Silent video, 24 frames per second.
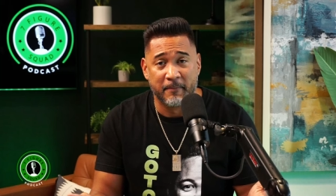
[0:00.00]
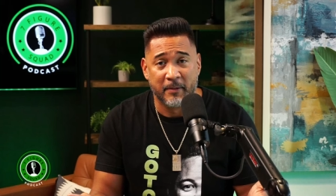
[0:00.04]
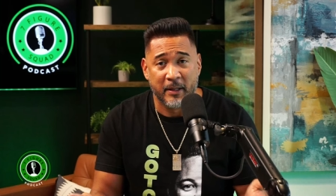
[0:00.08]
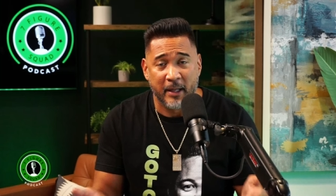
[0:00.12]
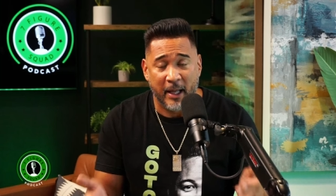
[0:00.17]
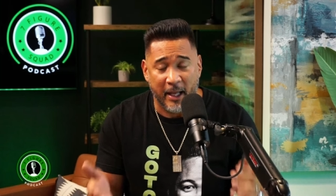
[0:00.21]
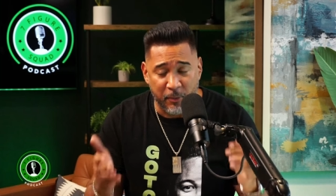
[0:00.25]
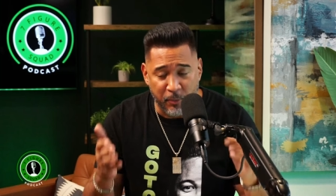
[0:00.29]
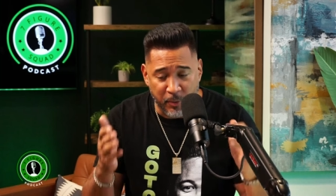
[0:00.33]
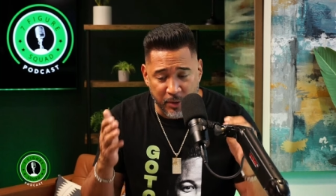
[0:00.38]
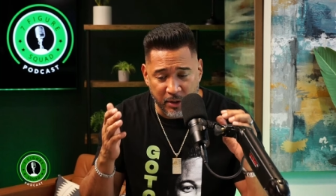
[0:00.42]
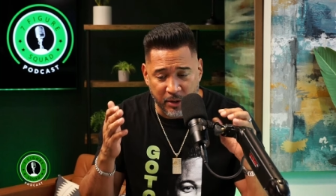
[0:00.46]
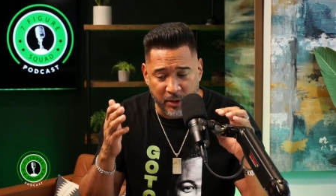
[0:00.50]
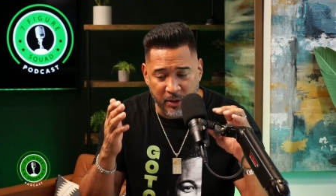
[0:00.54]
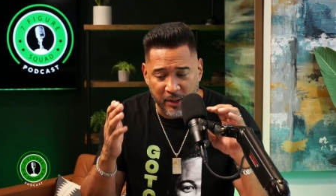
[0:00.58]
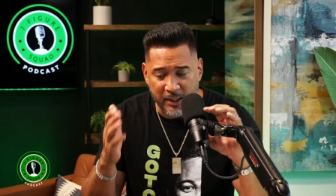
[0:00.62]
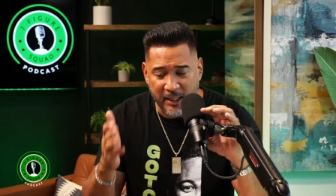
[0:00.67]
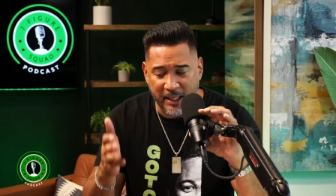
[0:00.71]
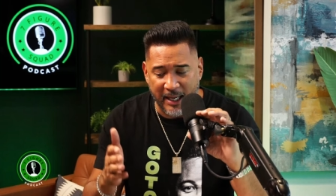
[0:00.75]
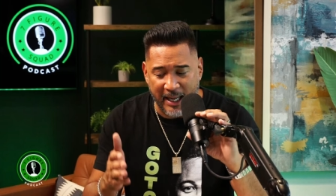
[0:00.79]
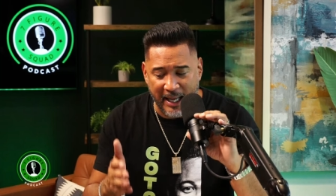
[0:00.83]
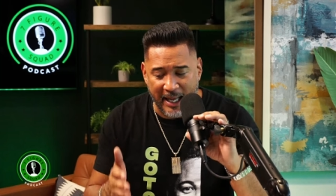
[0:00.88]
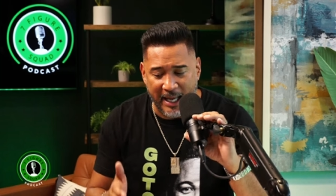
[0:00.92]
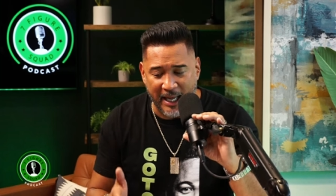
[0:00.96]
And when you're
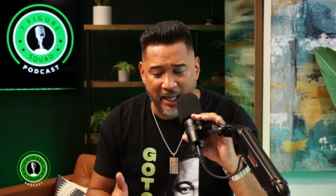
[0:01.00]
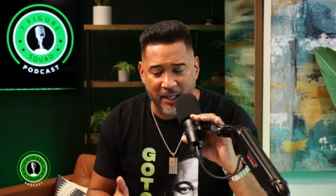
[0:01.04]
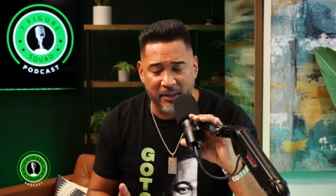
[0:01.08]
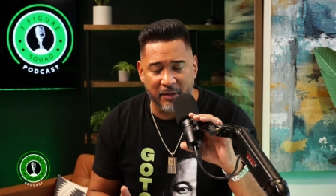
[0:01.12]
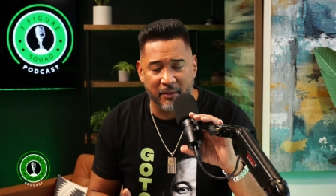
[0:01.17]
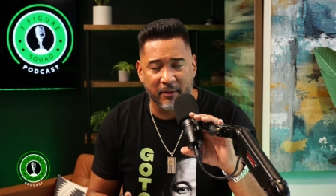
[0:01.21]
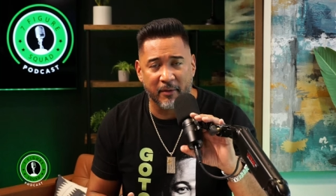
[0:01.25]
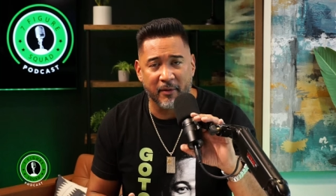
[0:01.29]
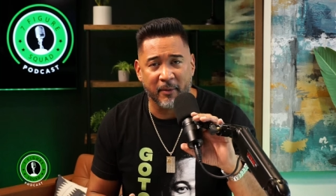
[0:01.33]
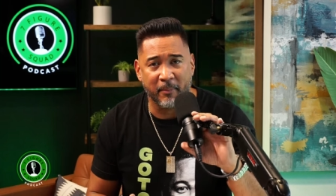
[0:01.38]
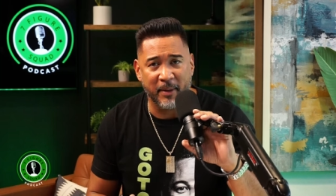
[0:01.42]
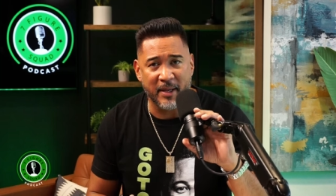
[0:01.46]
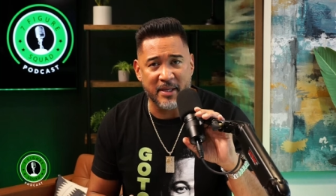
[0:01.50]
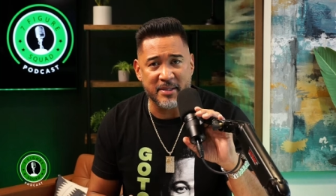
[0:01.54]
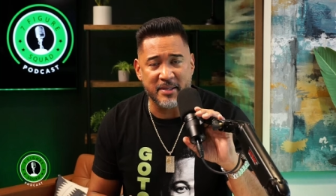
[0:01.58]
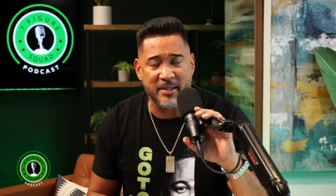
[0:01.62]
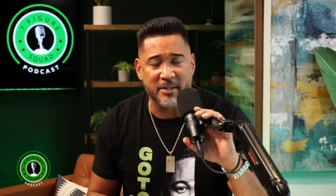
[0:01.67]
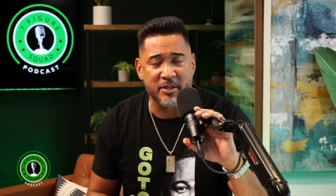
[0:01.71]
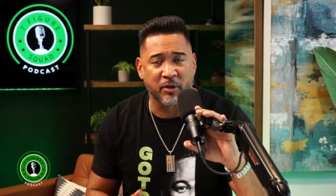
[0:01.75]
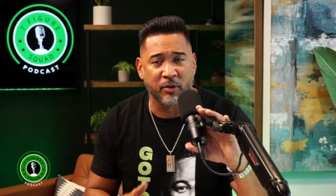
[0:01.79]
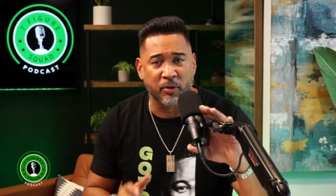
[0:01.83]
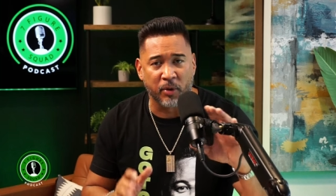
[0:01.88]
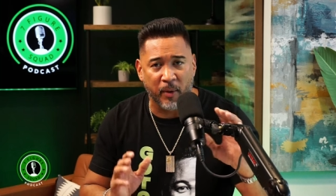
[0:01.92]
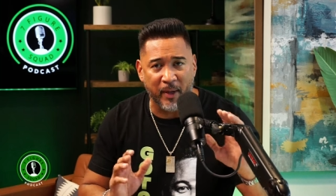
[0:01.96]
looking at the business,
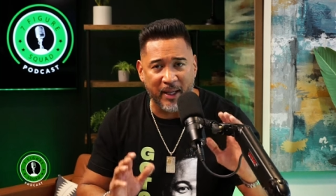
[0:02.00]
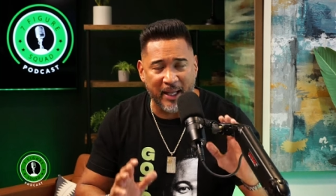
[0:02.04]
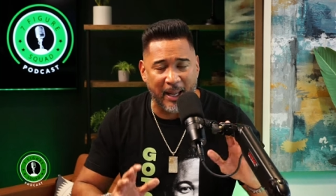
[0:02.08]
growing